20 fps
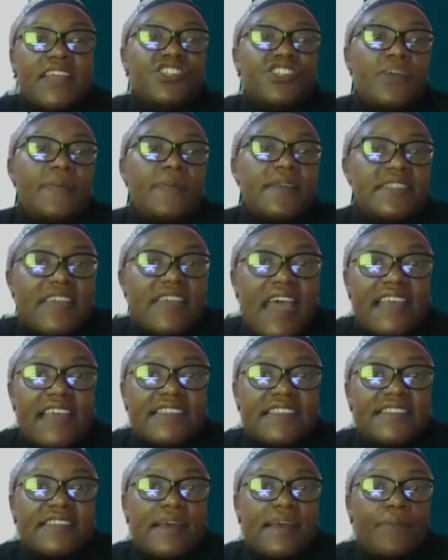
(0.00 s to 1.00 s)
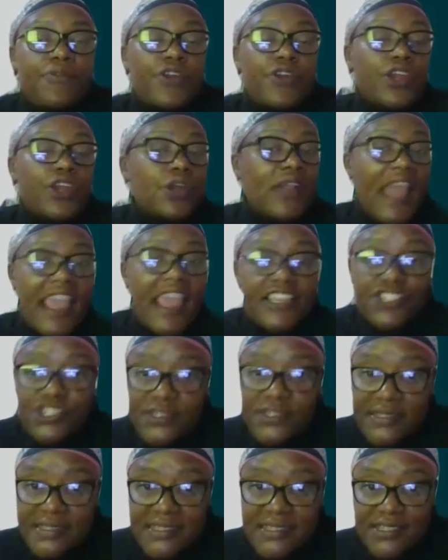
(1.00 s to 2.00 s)
jeopardize some
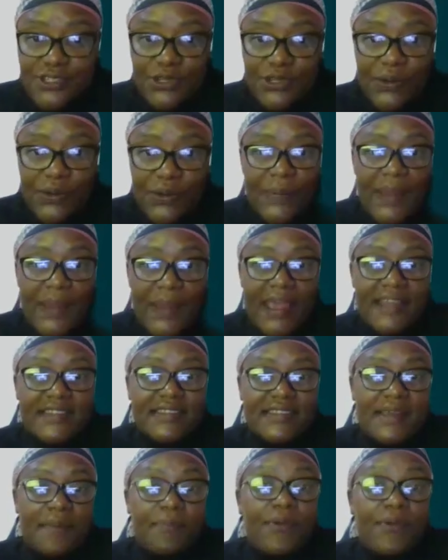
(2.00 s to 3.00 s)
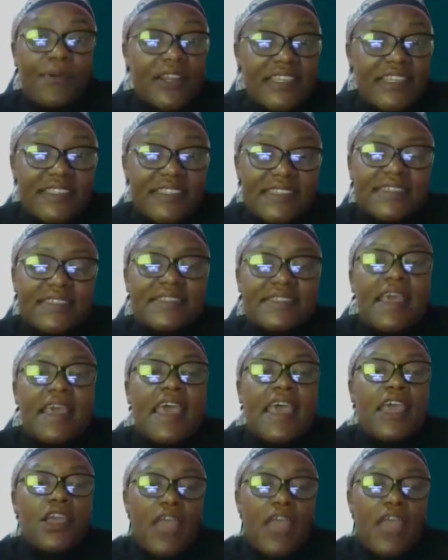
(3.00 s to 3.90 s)
regulations, you know, and some policies.